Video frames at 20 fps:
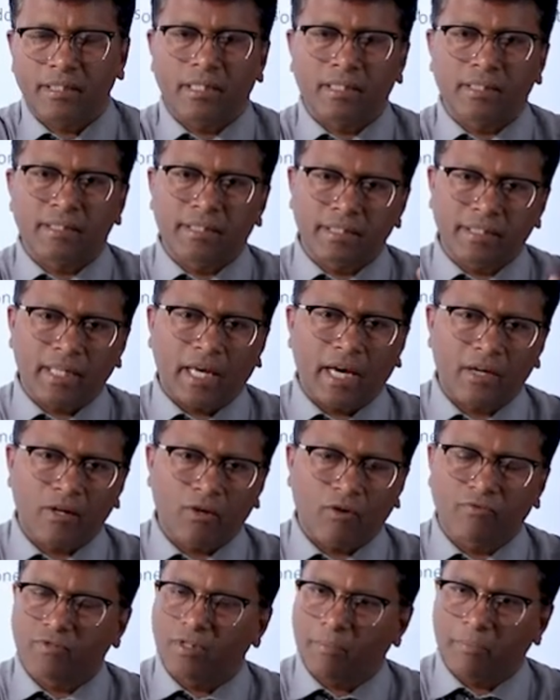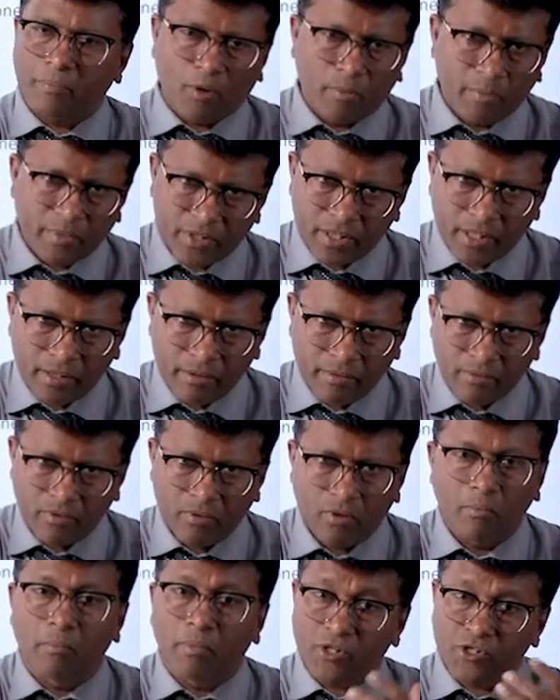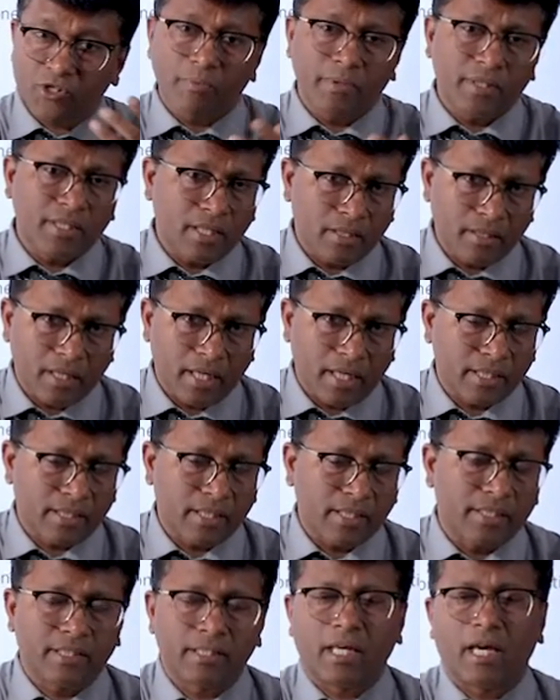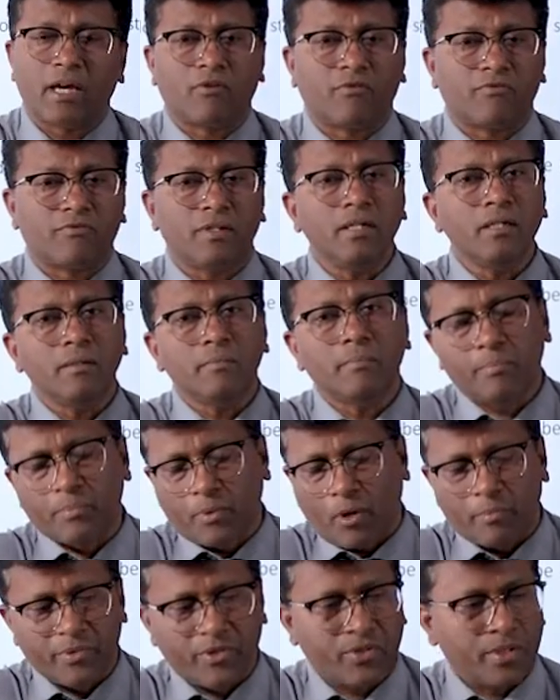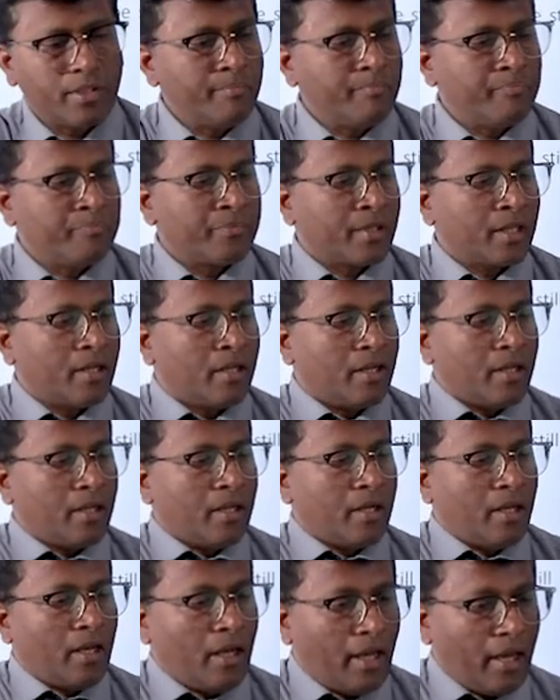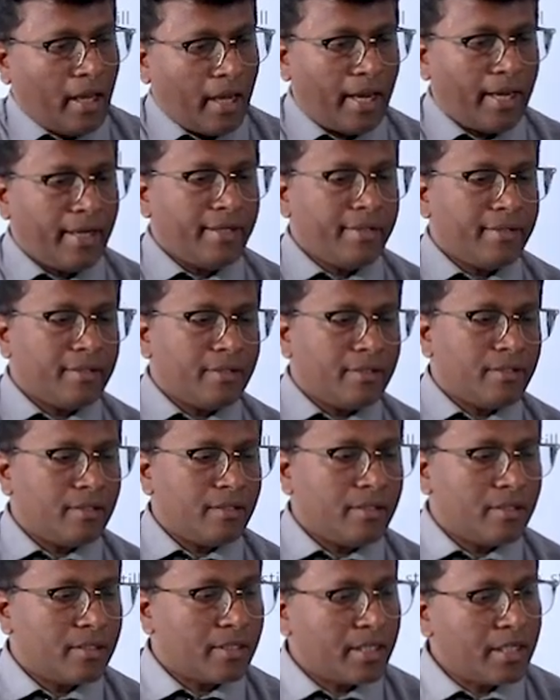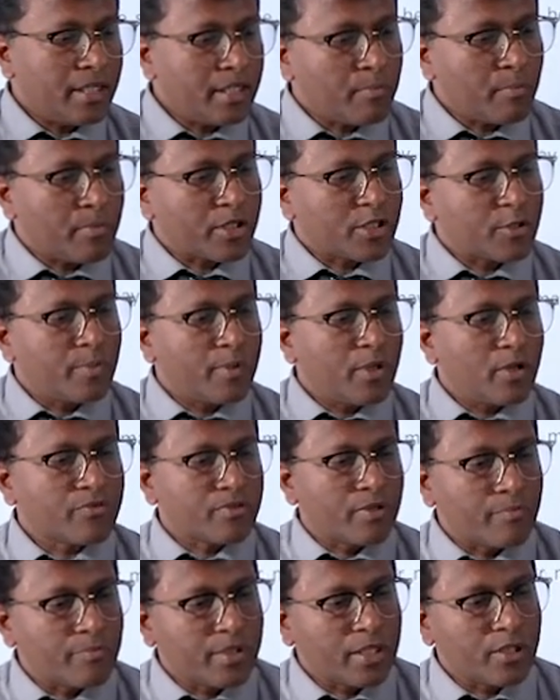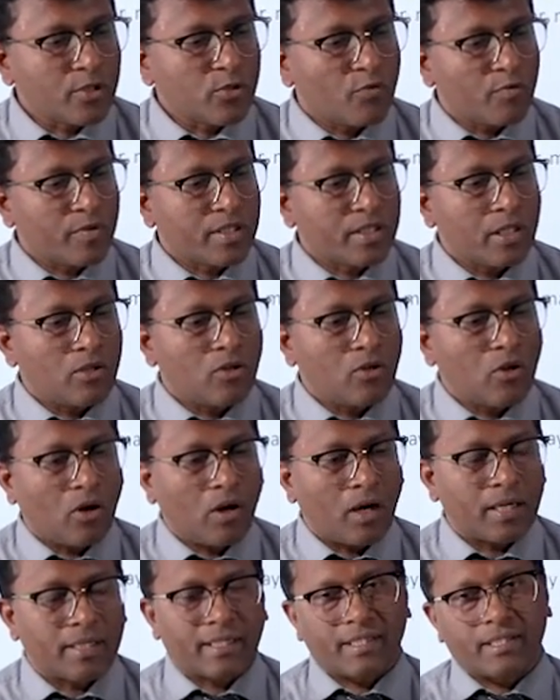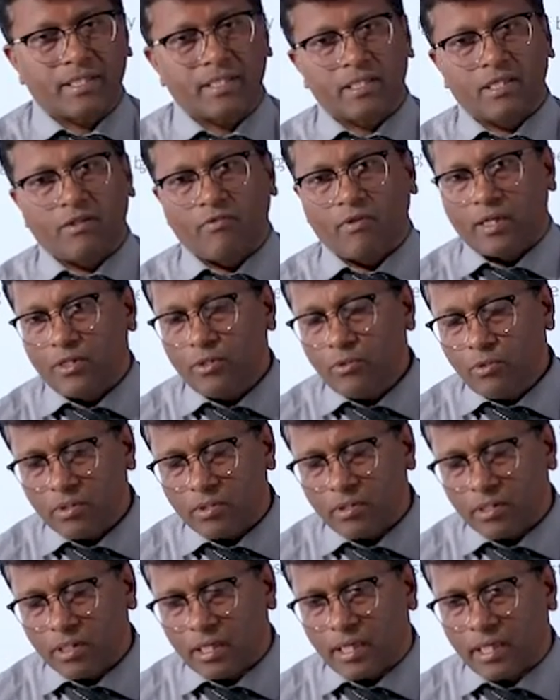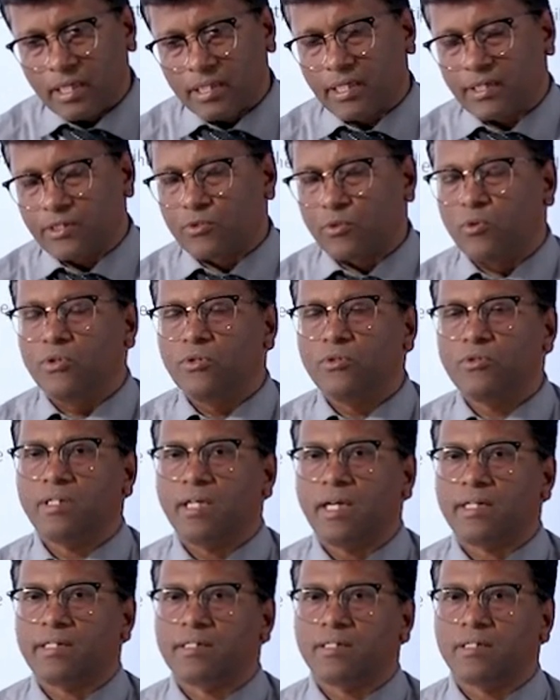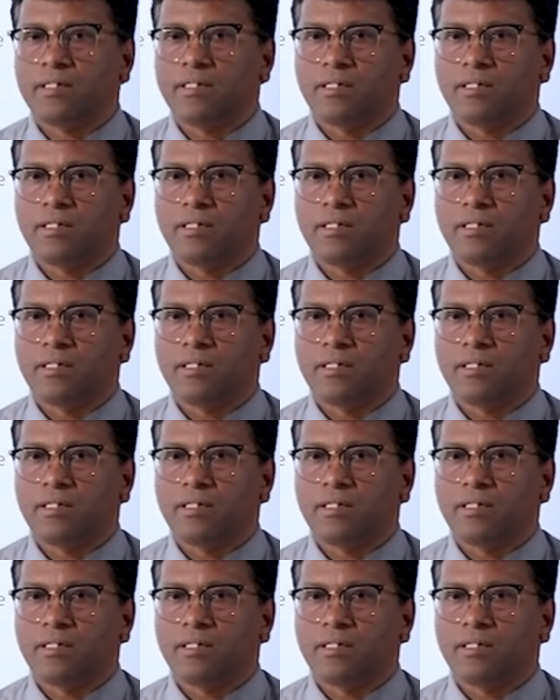the desire of the promiser, or must be done at the desire of the promiser, and it must be of something to which the law attaches the value of. As I told you that